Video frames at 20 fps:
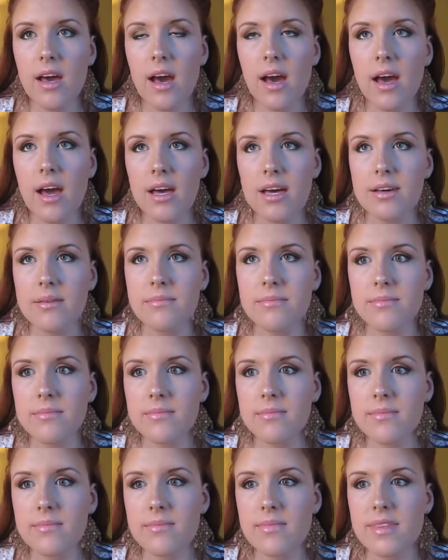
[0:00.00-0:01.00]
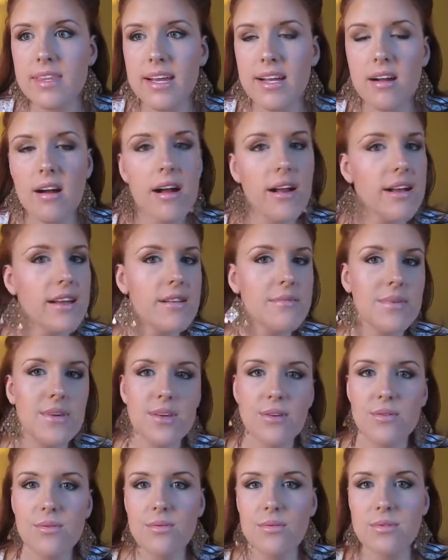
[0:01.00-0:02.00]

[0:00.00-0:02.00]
There are going to be